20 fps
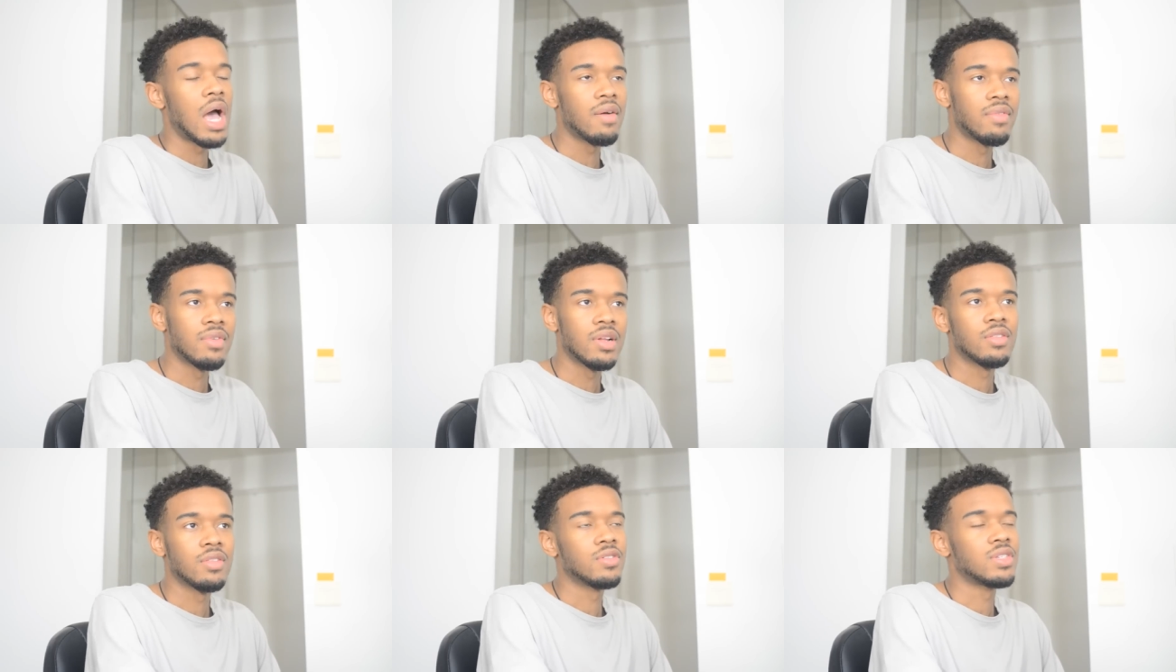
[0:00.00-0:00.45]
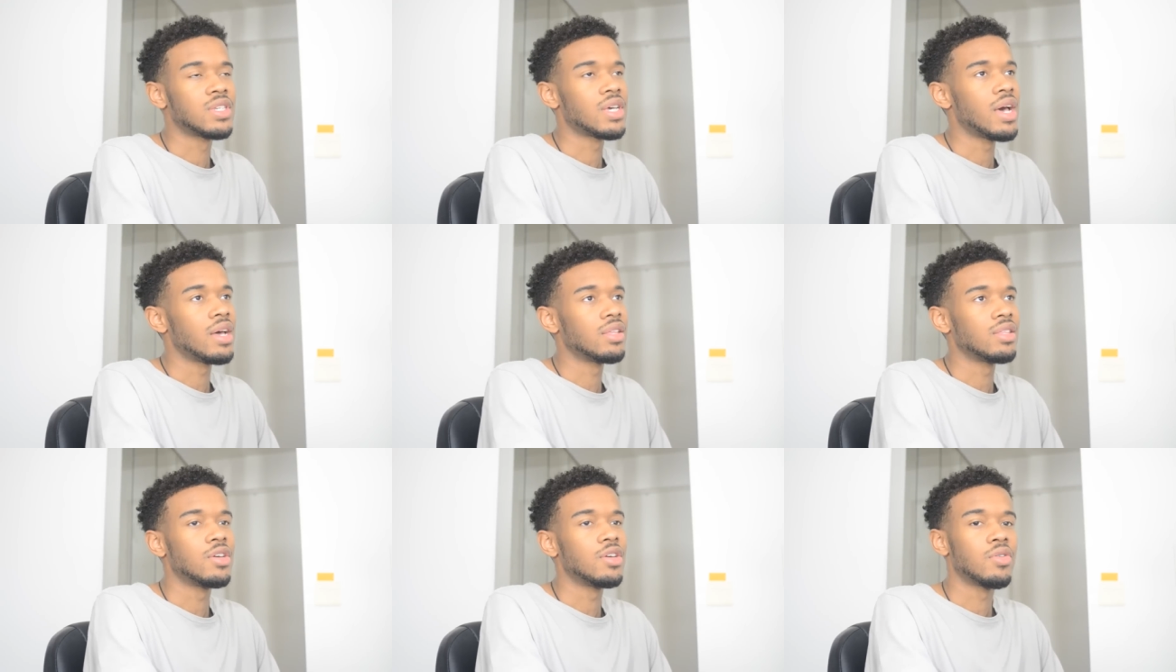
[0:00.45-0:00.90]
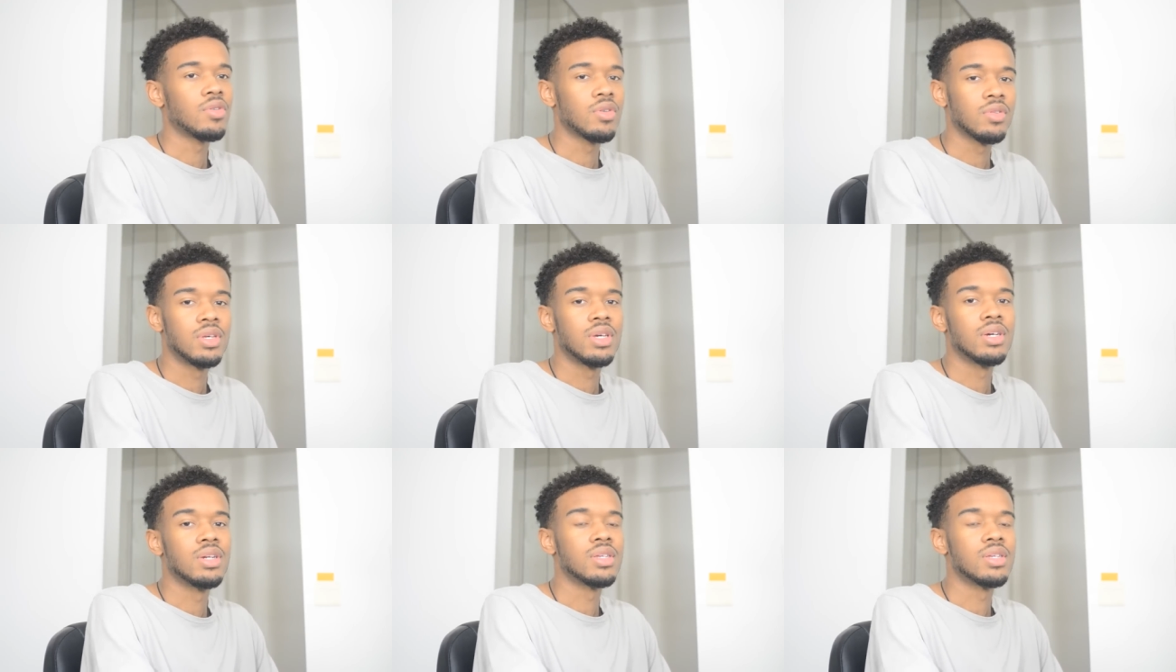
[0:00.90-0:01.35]
I have another tat that you're
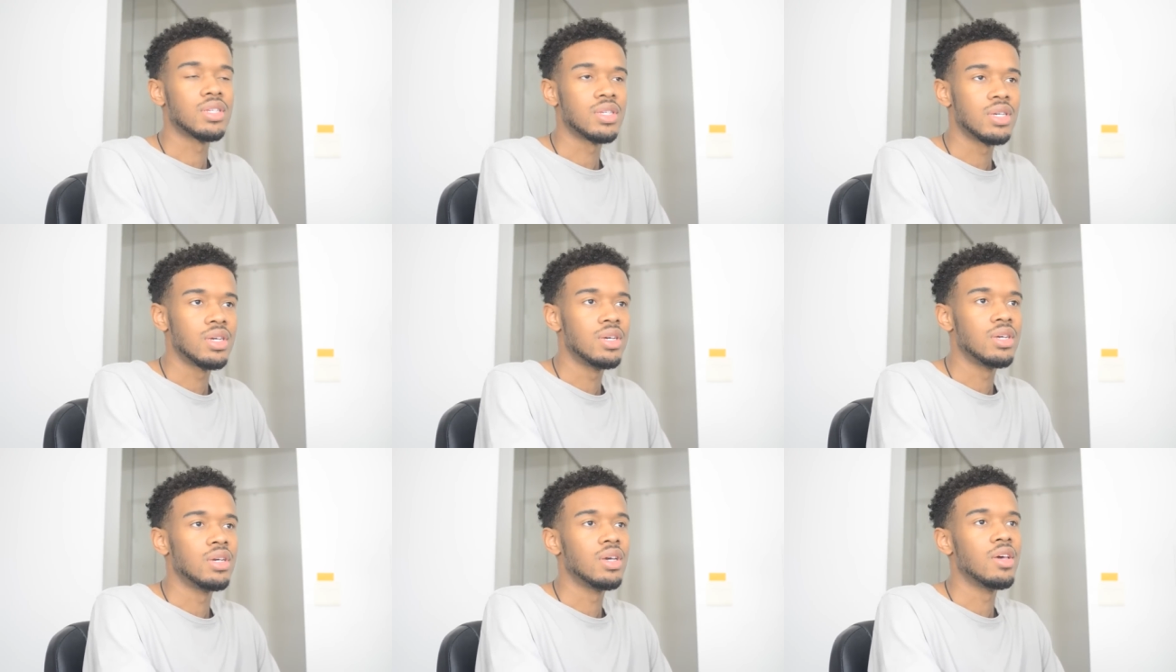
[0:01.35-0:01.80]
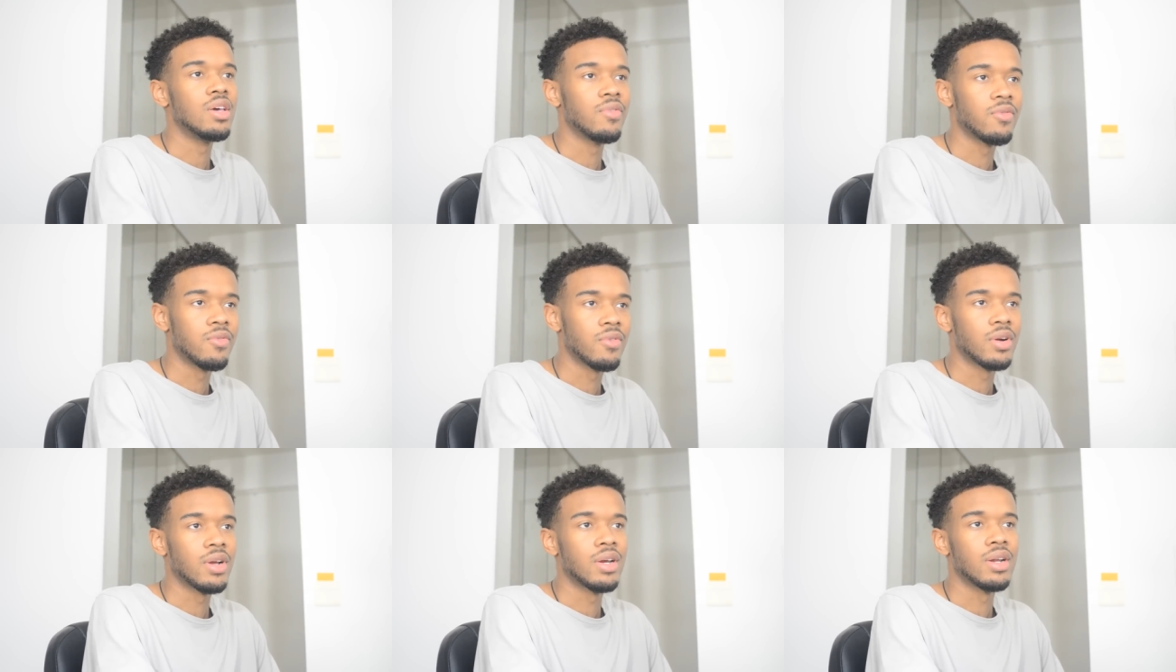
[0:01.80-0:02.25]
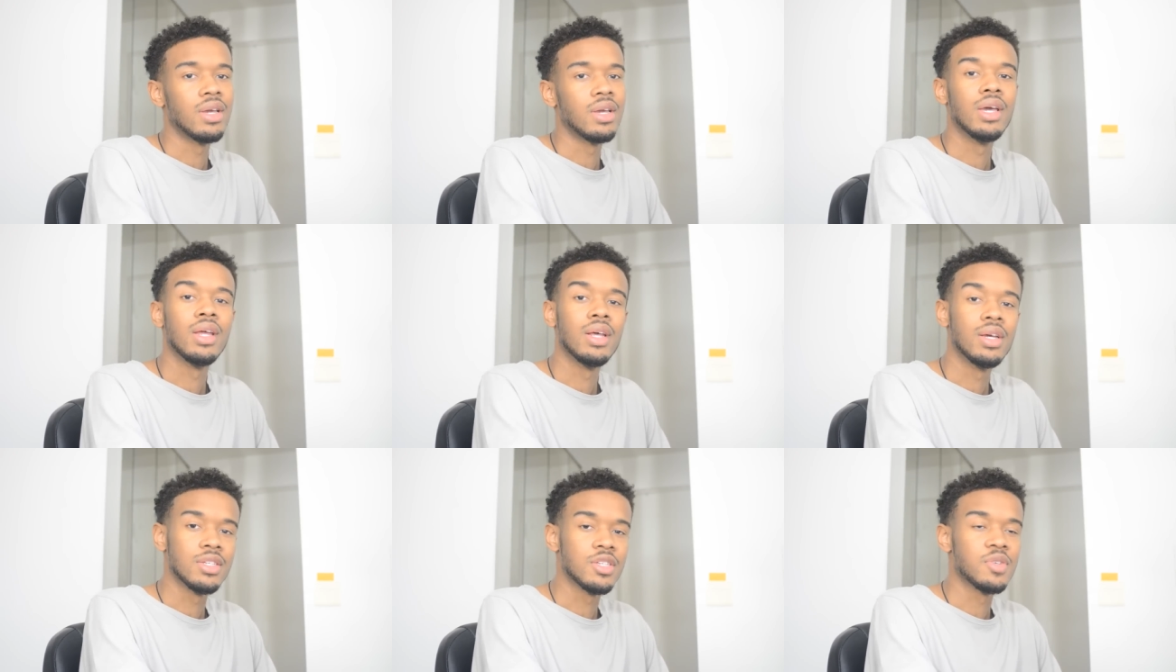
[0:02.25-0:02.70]
only gonna see if we're gonna
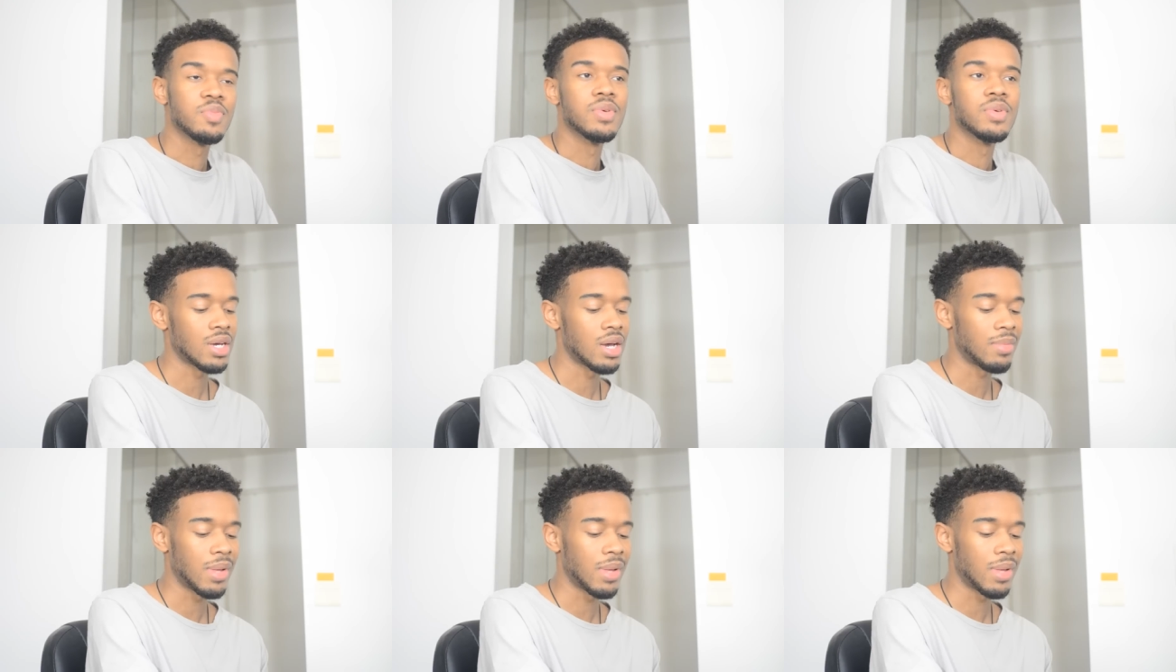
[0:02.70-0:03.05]
get intimate.